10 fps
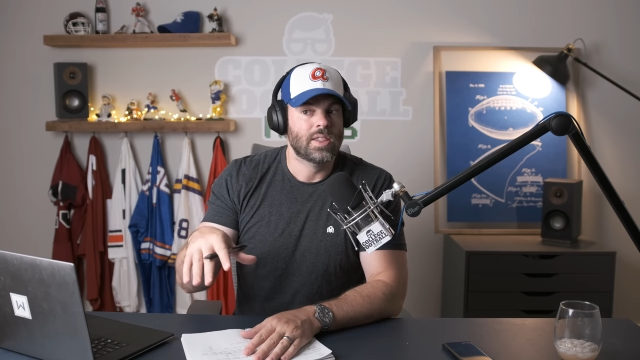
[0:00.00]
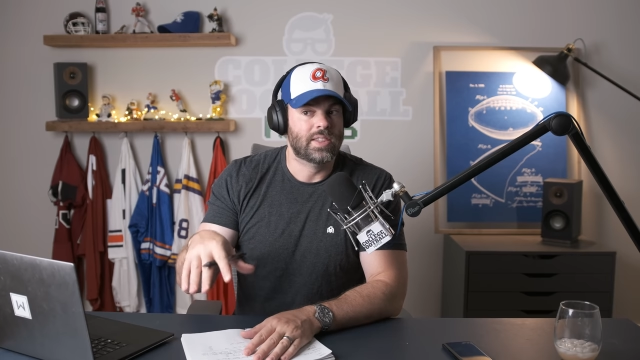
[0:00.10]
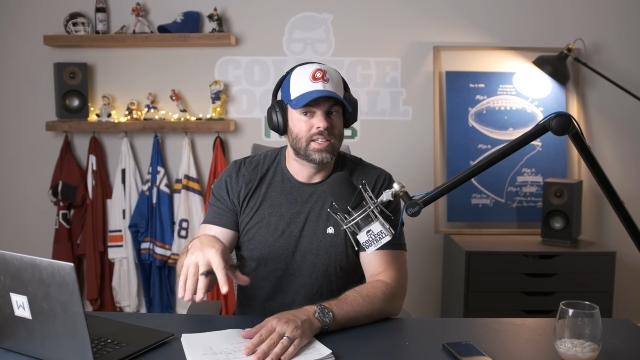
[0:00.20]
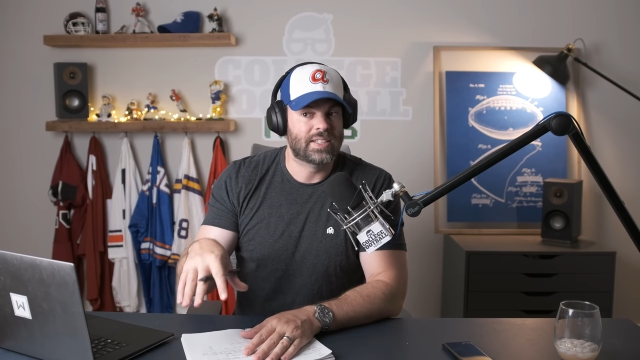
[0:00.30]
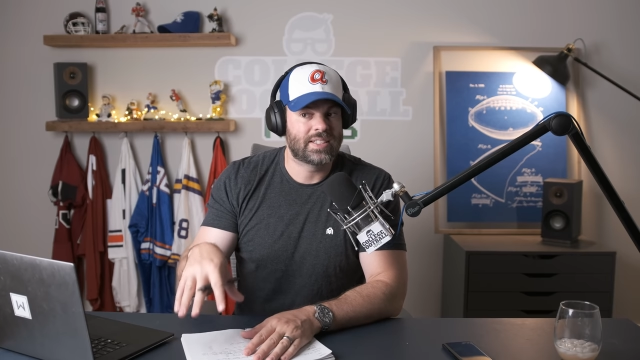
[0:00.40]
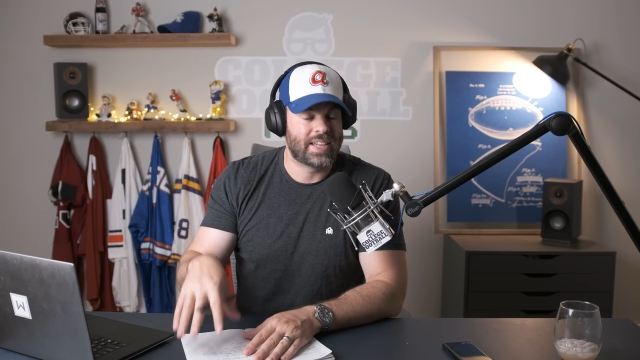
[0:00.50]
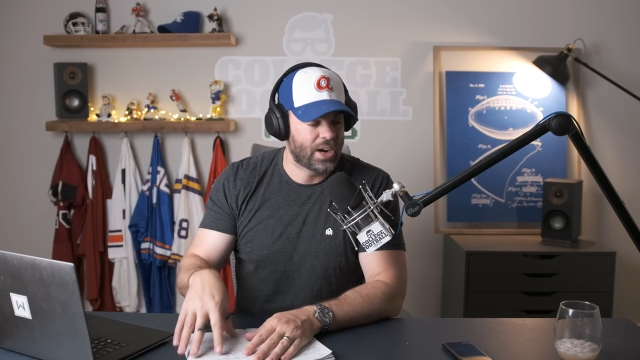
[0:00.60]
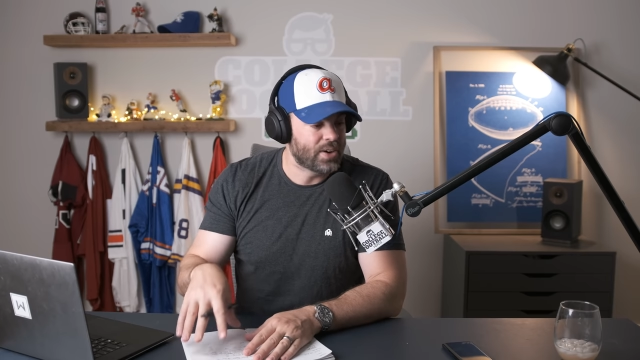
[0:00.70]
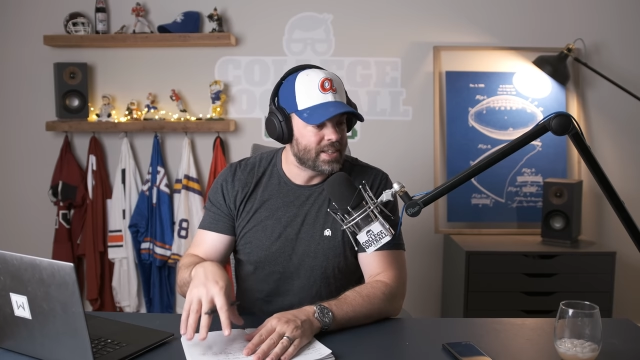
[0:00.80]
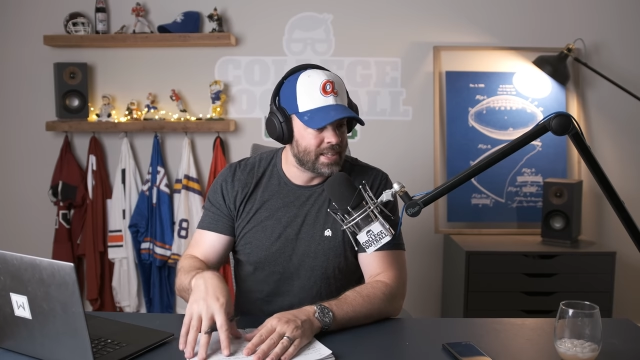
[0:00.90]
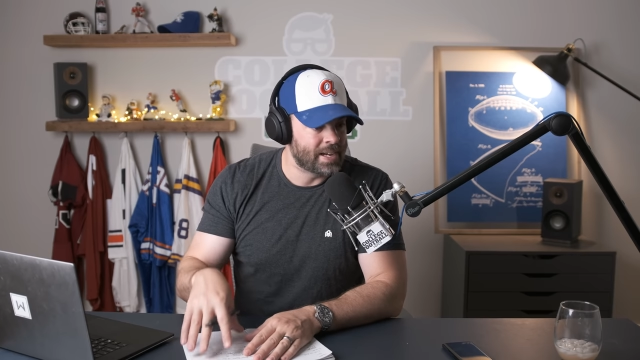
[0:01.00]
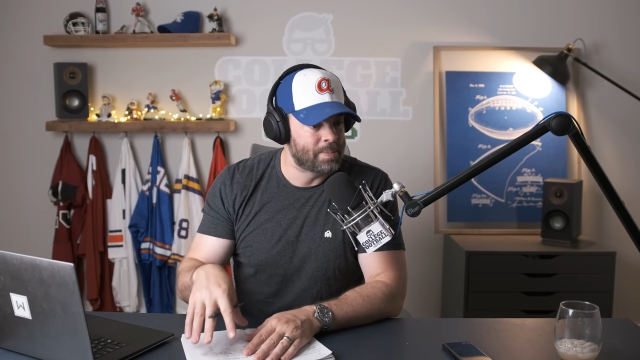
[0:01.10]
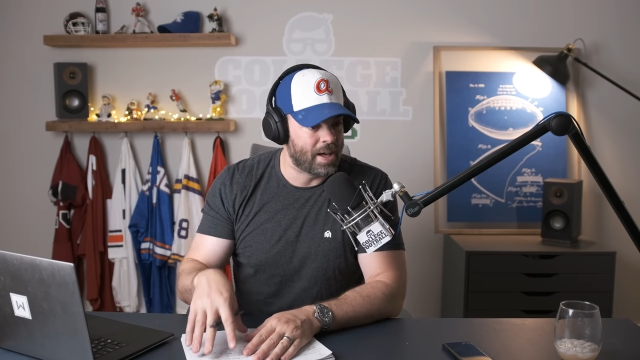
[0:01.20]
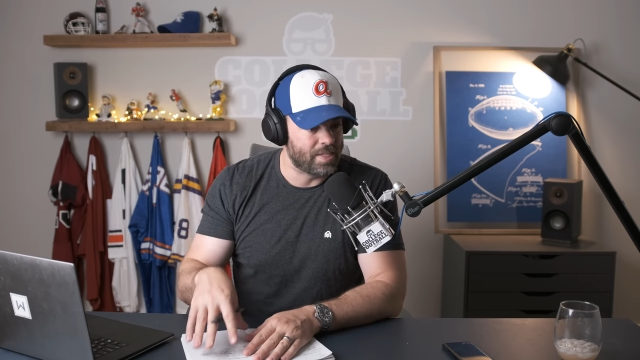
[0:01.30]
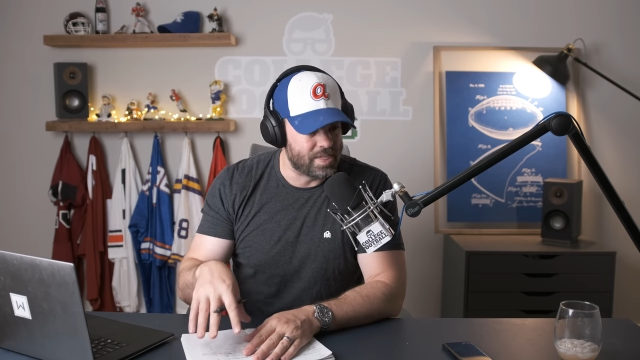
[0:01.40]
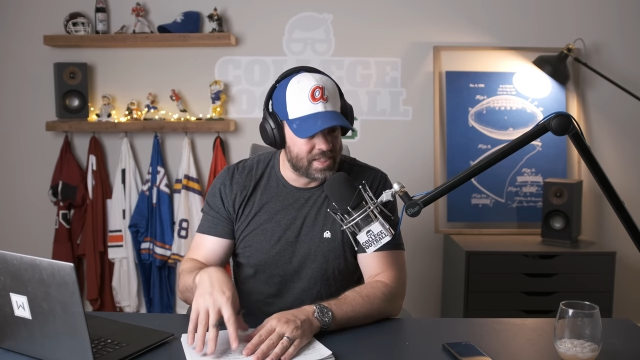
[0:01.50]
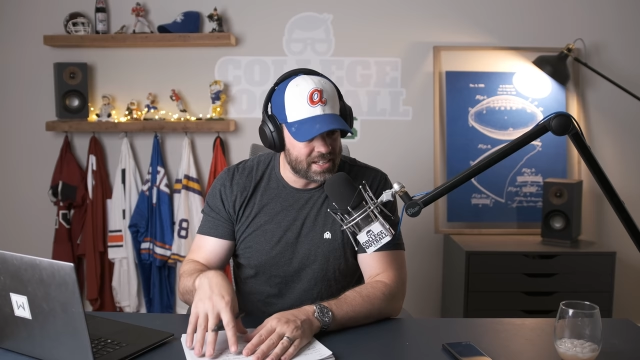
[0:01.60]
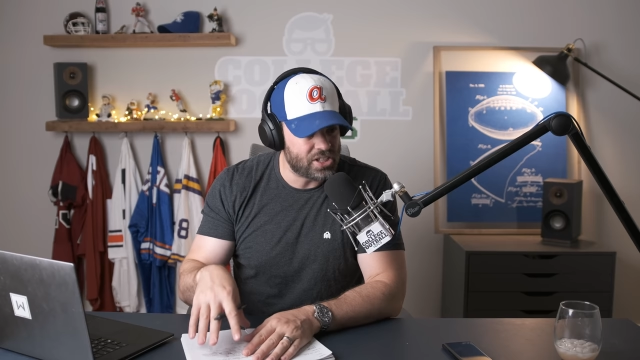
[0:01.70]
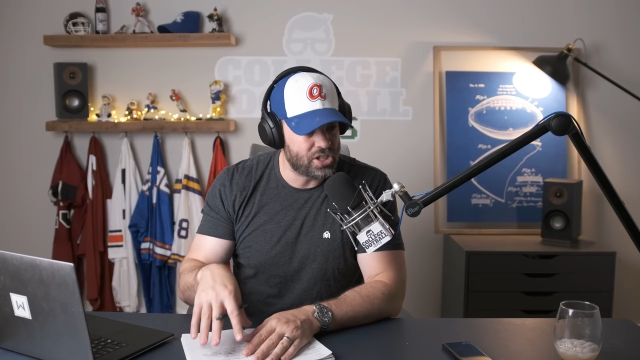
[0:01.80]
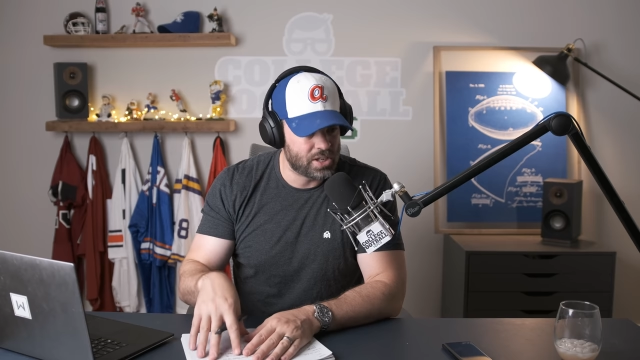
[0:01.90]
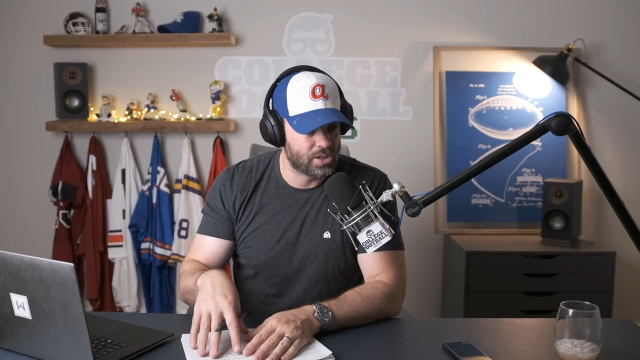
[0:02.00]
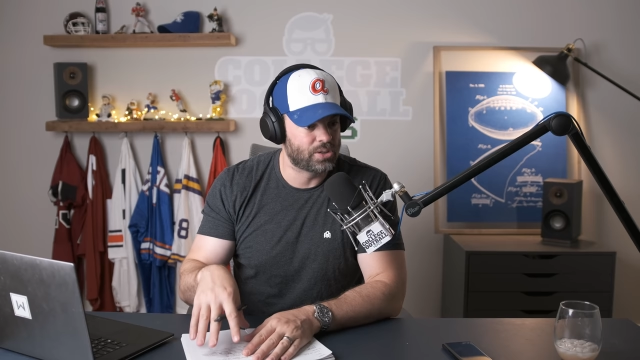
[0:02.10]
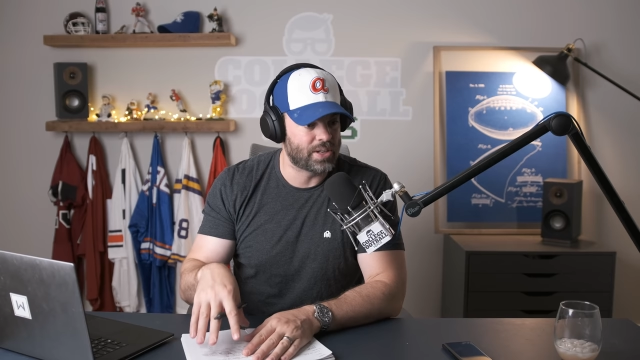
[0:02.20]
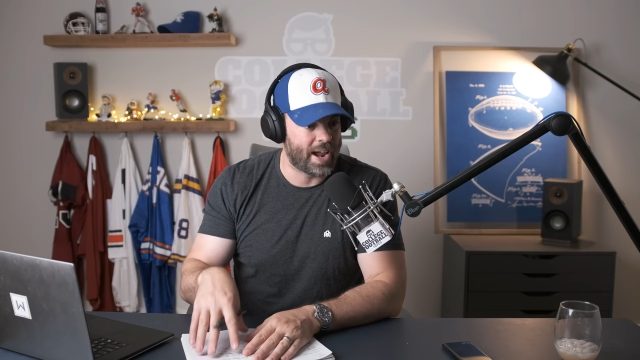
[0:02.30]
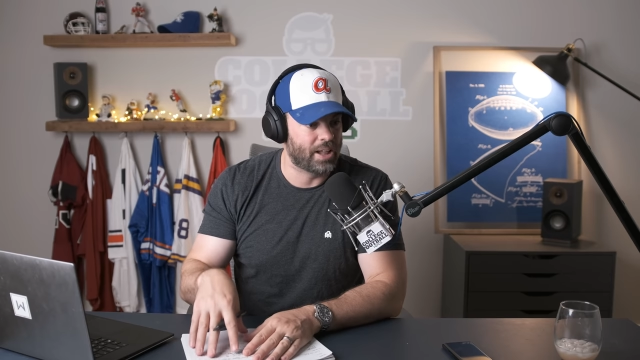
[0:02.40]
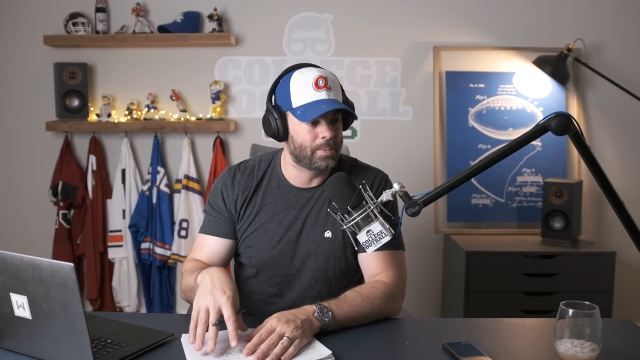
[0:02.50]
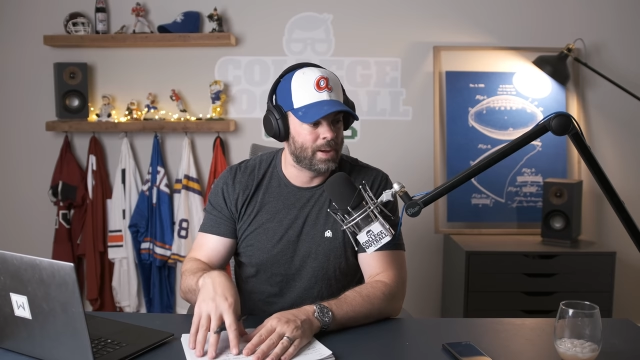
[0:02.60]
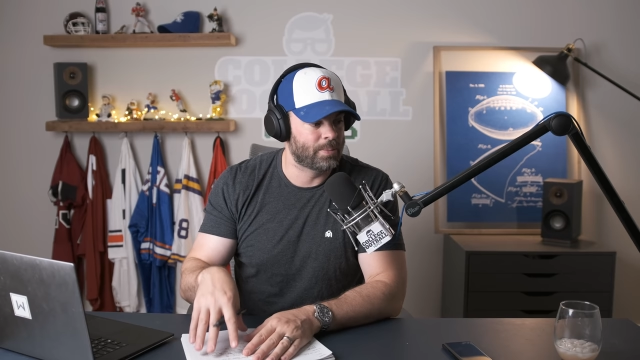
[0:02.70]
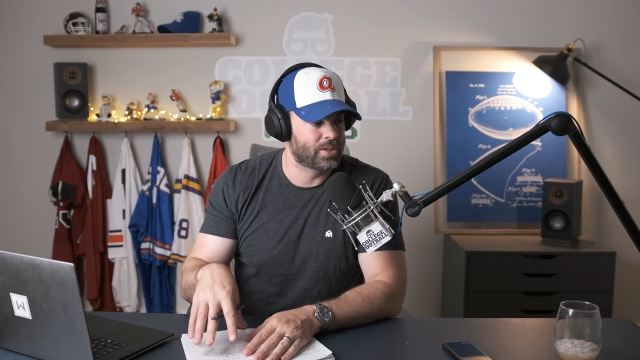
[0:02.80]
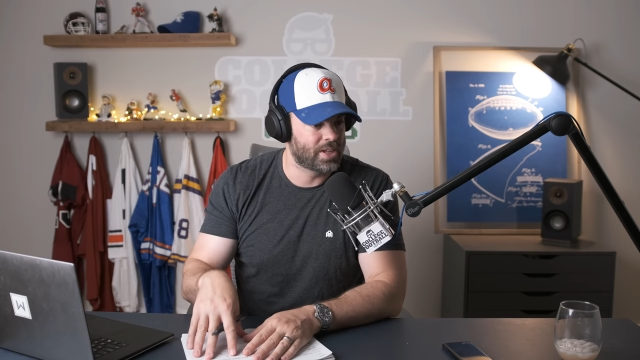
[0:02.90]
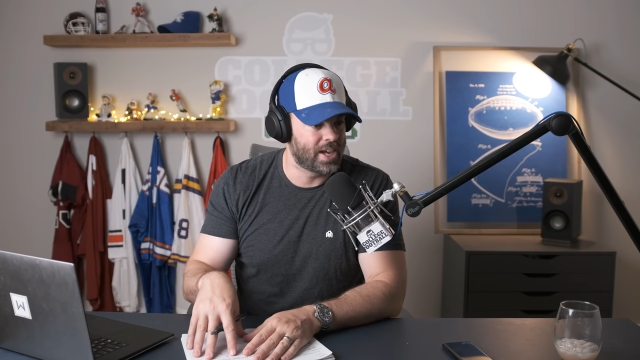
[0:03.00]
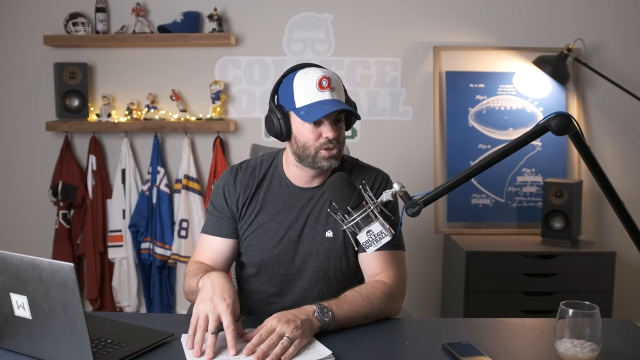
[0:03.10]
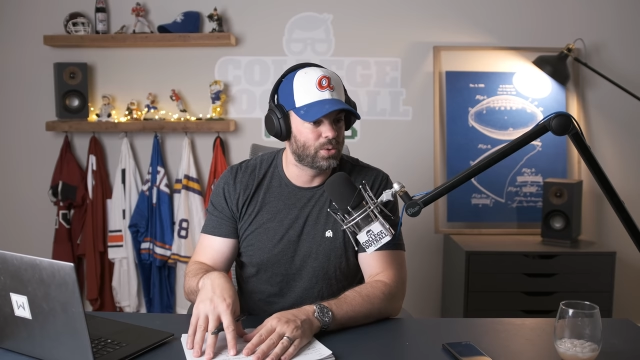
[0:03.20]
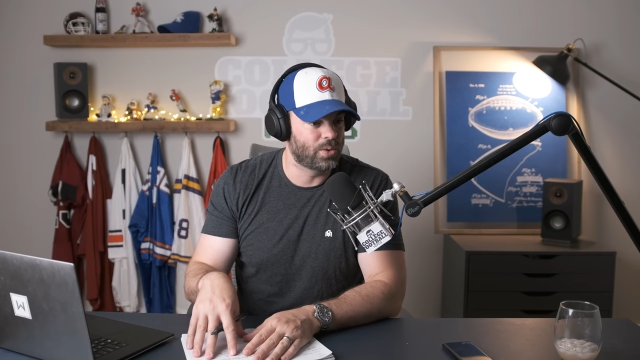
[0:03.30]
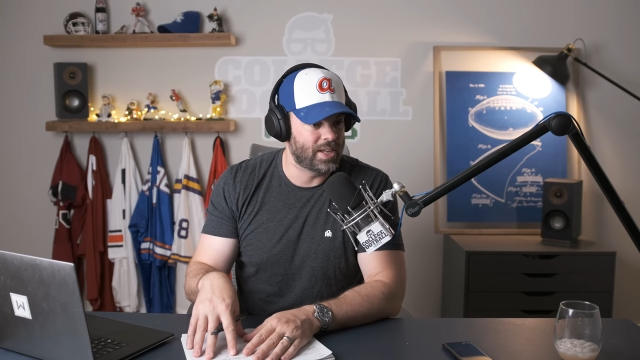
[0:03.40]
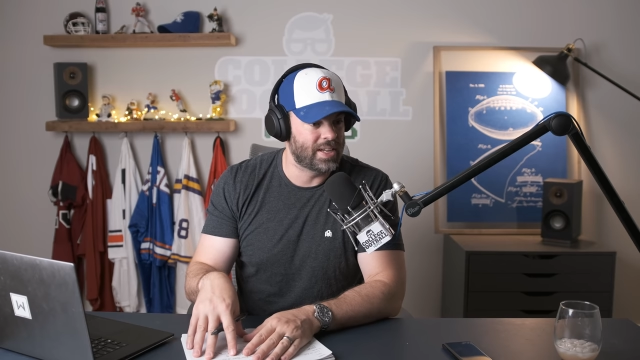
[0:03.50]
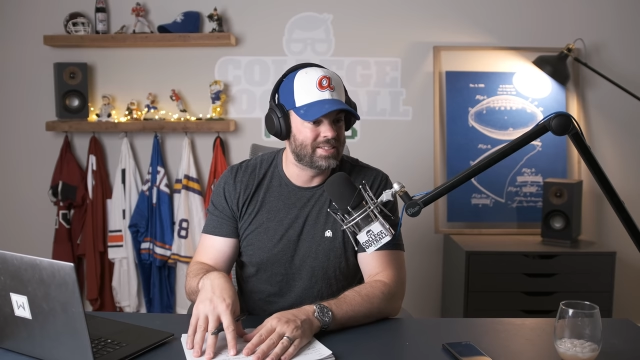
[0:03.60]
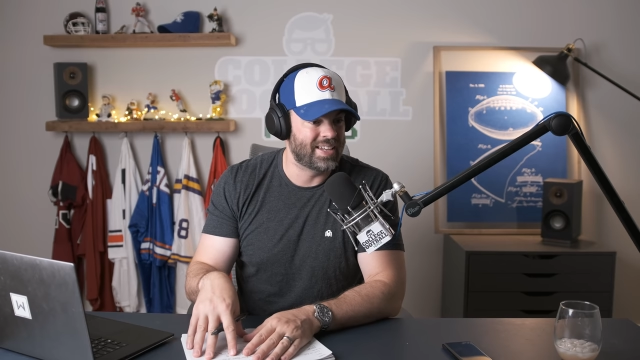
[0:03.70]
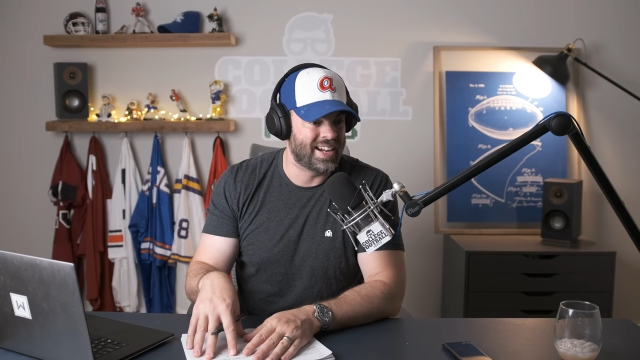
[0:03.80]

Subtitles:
the scary thing about this year's Alabama schedule is